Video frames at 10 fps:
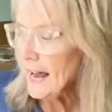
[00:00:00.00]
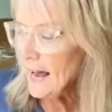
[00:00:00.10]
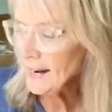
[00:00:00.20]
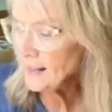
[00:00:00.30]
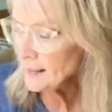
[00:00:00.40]

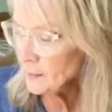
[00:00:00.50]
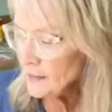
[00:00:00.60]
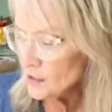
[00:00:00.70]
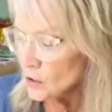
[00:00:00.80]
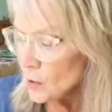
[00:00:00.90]
adding them
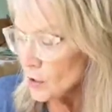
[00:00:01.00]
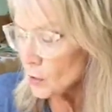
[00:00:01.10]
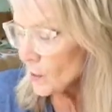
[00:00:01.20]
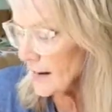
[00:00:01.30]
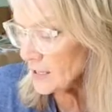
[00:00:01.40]
into an
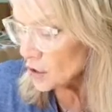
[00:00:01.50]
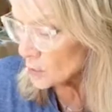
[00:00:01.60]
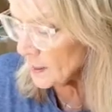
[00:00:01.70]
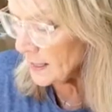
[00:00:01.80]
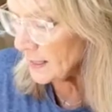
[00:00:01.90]

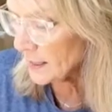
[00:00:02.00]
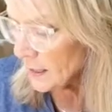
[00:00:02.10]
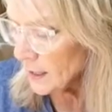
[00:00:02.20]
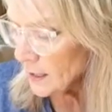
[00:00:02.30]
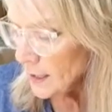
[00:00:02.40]
arrangement.
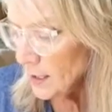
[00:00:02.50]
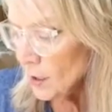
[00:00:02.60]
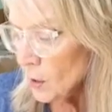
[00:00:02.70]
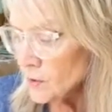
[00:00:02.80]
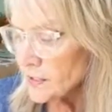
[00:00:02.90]
You
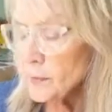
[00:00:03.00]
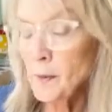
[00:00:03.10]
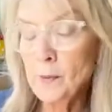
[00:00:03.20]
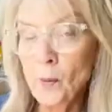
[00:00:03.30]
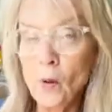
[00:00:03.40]
know, some
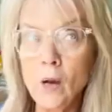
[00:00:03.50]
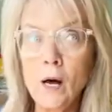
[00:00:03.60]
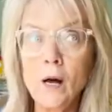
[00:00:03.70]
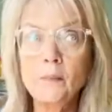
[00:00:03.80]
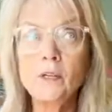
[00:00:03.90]
people
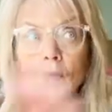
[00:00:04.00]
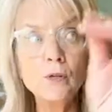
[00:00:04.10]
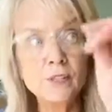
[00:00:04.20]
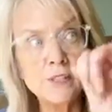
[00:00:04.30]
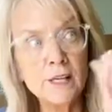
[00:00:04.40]

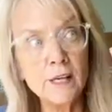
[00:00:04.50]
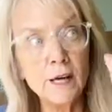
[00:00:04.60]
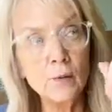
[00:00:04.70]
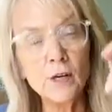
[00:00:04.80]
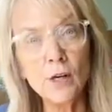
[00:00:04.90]
use the,
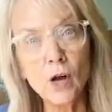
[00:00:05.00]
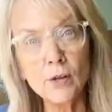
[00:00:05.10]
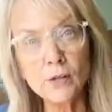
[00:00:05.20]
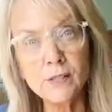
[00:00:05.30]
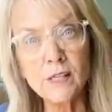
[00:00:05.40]
what do you
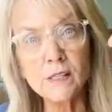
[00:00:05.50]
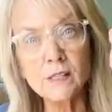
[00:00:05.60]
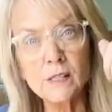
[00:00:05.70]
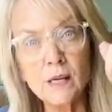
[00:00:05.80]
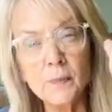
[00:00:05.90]
call those
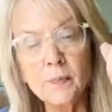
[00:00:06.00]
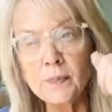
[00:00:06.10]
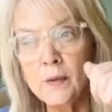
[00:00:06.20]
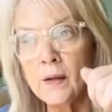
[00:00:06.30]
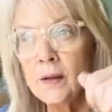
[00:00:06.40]
things? The
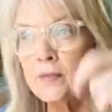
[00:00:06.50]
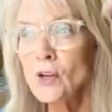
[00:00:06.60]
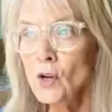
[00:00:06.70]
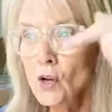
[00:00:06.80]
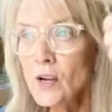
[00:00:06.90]

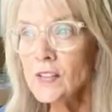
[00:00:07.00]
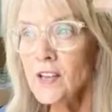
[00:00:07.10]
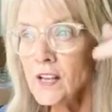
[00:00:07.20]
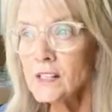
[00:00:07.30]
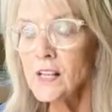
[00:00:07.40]
hook
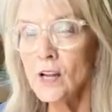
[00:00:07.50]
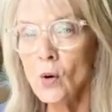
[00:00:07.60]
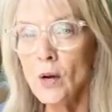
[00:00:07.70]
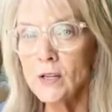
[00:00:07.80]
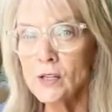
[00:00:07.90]
things that go
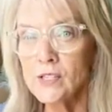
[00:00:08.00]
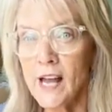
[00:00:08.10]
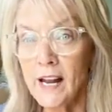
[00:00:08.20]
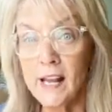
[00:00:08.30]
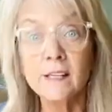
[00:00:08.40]
on your
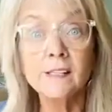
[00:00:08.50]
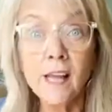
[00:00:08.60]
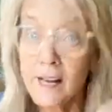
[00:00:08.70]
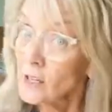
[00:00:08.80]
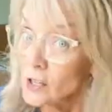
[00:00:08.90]
siding
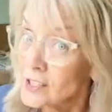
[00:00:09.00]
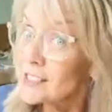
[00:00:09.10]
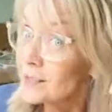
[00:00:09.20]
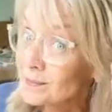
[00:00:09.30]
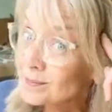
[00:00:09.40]
hooks.